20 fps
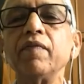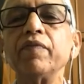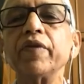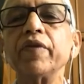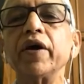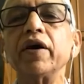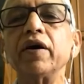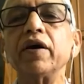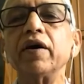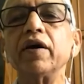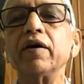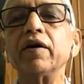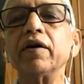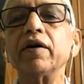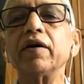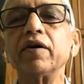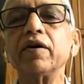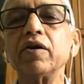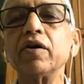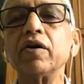Uh,
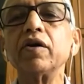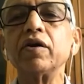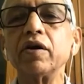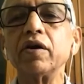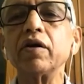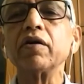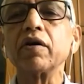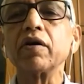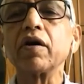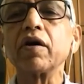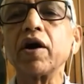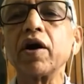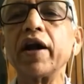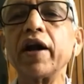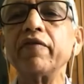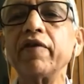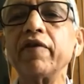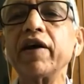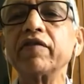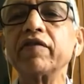
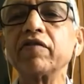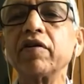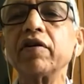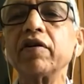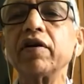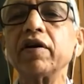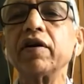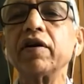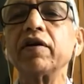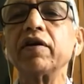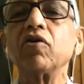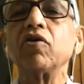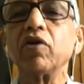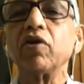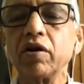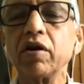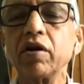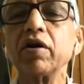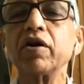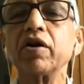cardiovascular or
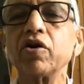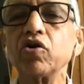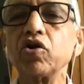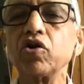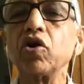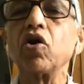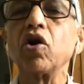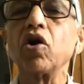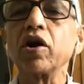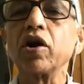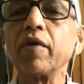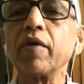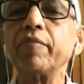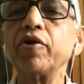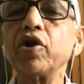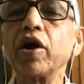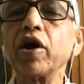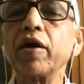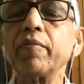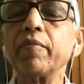you know the
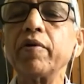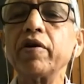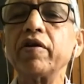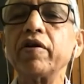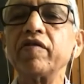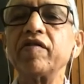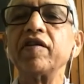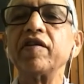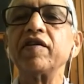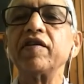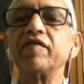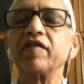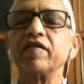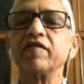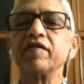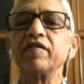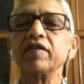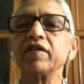non-communicable diseases.